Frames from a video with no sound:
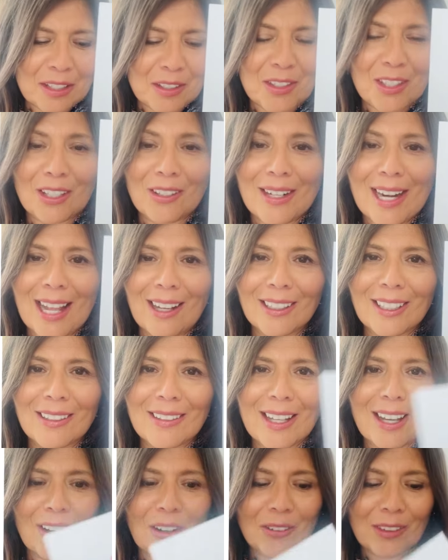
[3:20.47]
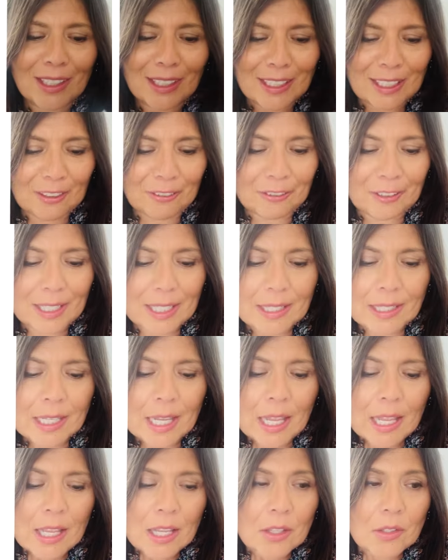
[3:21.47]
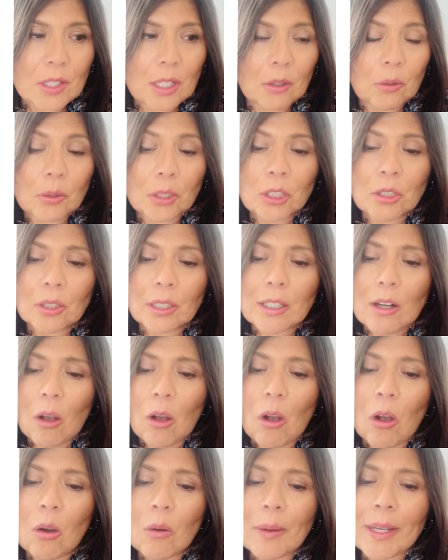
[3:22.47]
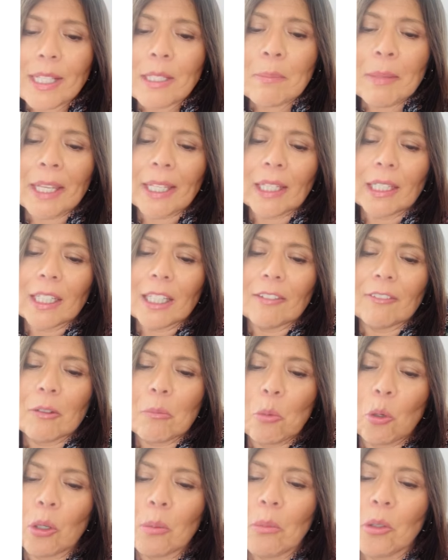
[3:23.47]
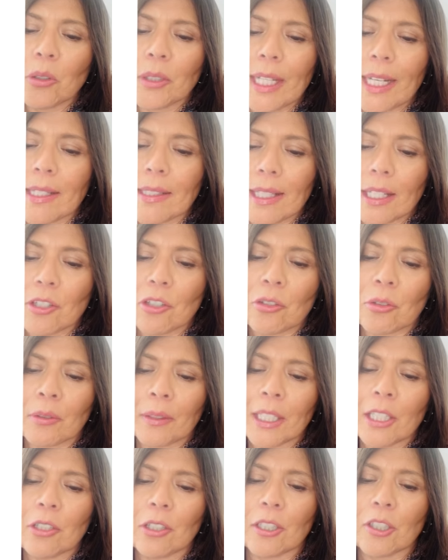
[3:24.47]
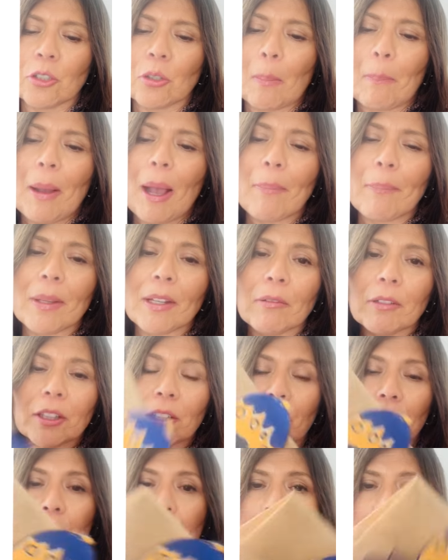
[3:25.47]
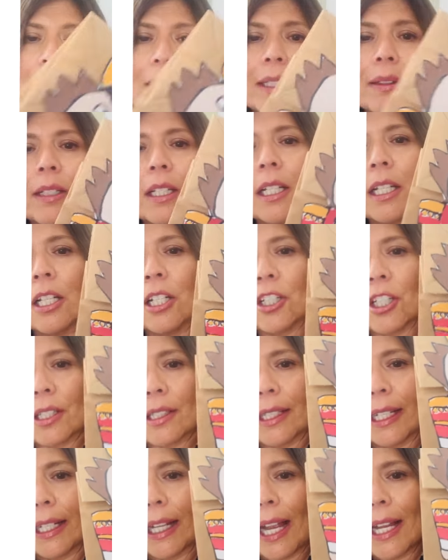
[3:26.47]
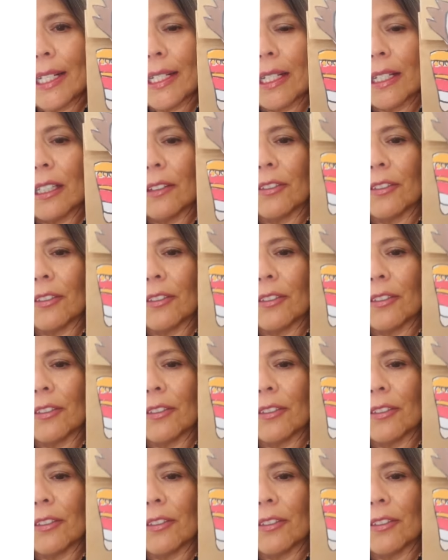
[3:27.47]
So now you know the difference. So you can always make it even more multi-sensory. You can do a puppet with your student, just like I did.